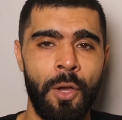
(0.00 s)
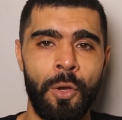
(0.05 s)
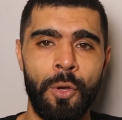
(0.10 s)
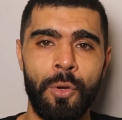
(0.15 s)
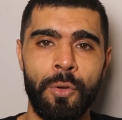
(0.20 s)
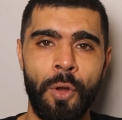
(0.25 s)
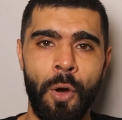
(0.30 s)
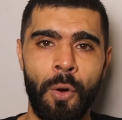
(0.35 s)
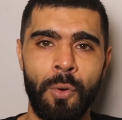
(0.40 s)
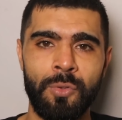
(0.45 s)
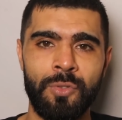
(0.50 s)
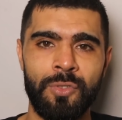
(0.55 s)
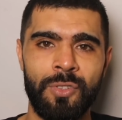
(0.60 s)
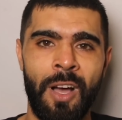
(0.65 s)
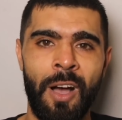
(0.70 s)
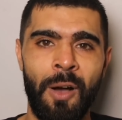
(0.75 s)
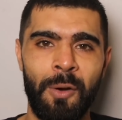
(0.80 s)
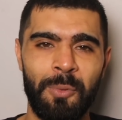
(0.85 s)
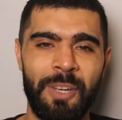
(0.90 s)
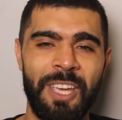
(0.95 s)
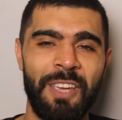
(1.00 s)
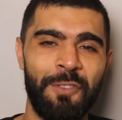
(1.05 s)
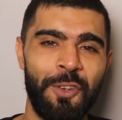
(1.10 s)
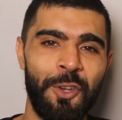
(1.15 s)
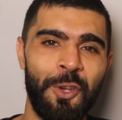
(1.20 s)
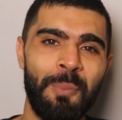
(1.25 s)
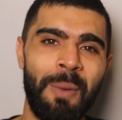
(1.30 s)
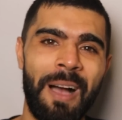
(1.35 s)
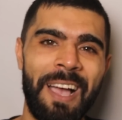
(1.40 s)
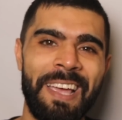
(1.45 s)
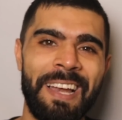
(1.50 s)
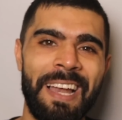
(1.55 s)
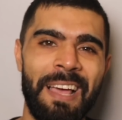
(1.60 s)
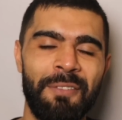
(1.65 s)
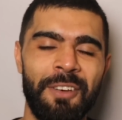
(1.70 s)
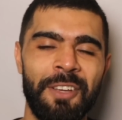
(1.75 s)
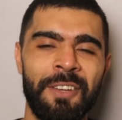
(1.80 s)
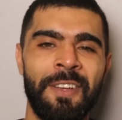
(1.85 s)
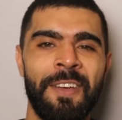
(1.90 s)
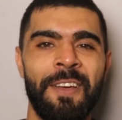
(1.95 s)
Who knows? I'll give you my
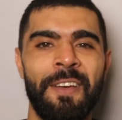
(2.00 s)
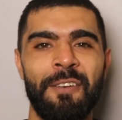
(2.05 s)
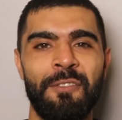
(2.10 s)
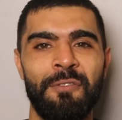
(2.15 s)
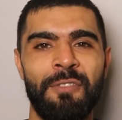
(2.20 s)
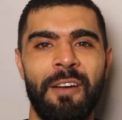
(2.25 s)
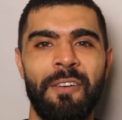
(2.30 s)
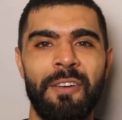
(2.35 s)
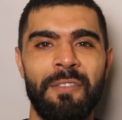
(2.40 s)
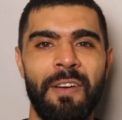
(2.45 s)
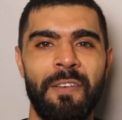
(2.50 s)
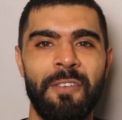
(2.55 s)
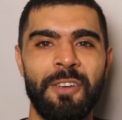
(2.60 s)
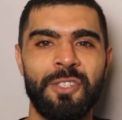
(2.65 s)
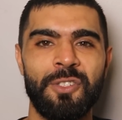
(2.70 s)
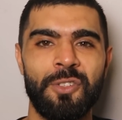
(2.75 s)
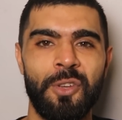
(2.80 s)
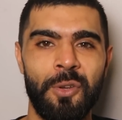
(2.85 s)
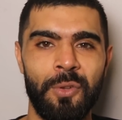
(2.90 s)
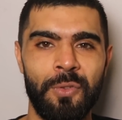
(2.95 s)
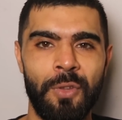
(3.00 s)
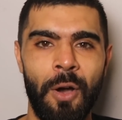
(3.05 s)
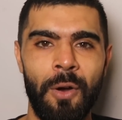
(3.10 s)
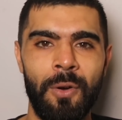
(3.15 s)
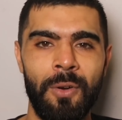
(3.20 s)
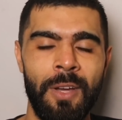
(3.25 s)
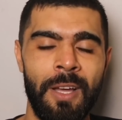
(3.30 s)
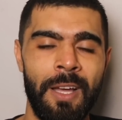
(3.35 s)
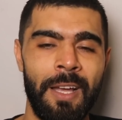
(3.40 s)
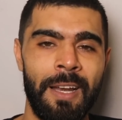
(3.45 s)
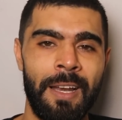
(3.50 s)
11 very, very soon though.